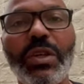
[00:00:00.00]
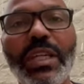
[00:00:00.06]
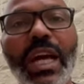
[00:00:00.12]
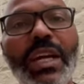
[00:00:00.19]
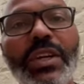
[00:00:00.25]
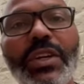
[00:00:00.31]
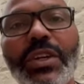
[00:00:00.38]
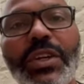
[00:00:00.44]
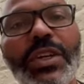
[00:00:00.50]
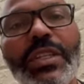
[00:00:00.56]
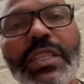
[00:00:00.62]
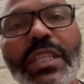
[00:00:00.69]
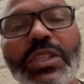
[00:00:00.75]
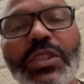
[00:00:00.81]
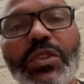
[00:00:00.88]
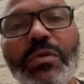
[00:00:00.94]
And I heard
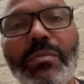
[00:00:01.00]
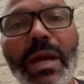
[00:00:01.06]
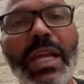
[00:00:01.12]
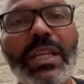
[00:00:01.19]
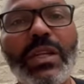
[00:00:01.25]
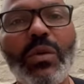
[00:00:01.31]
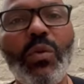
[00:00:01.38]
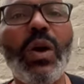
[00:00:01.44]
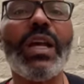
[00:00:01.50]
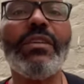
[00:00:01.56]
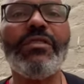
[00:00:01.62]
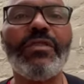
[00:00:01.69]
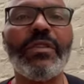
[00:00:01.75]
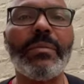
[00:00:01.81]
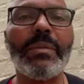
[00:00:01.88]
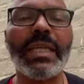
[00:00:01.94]
that you made a way
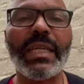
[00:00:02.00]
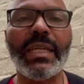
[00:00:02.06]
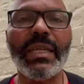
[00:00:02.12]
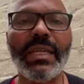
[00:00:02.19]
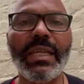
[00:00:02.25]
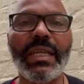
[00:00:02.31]
for me.